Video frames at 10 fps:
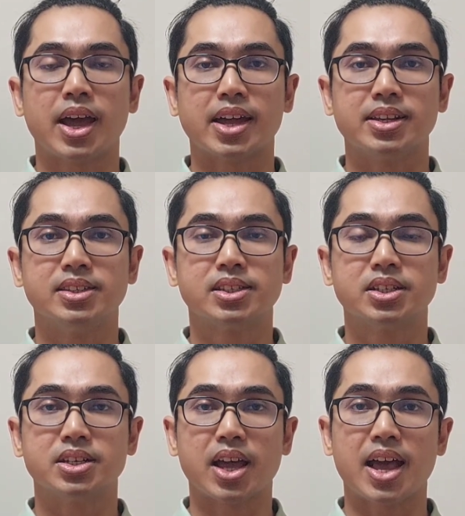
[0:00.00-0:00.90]
an
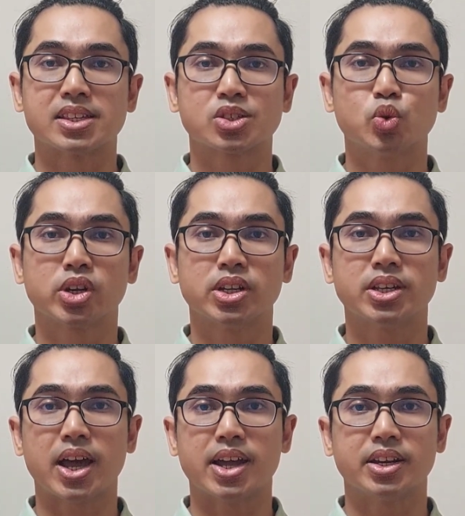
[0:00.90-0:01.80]
incident as
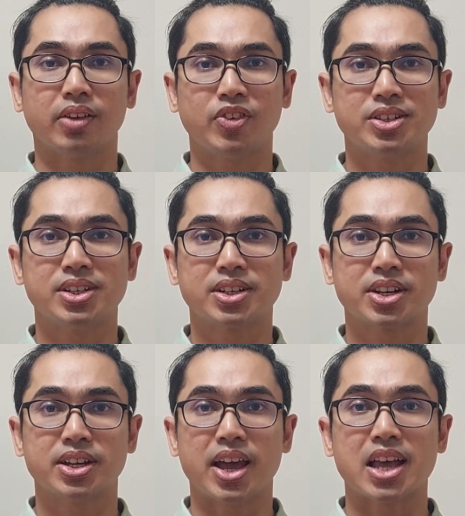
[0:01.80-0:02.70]
quickly and
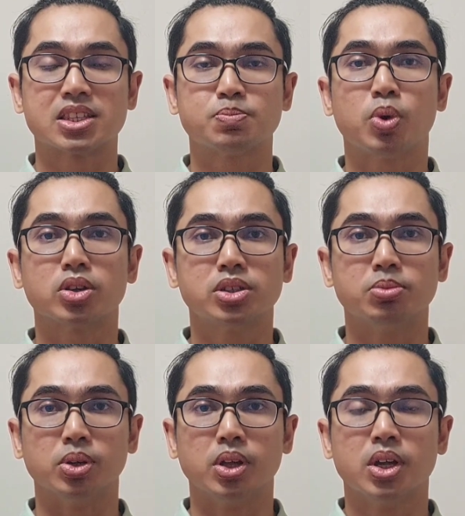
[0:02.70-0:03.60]
efficiently as
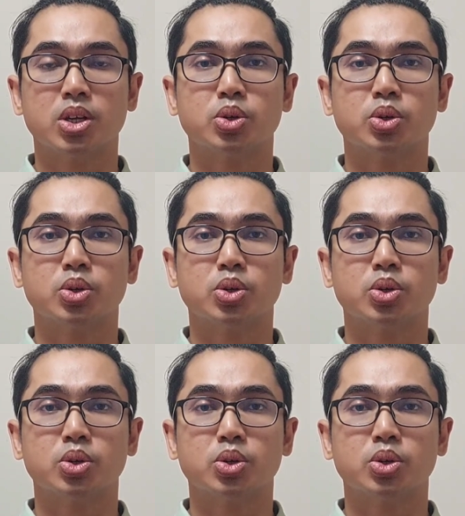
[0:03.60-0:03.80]
possible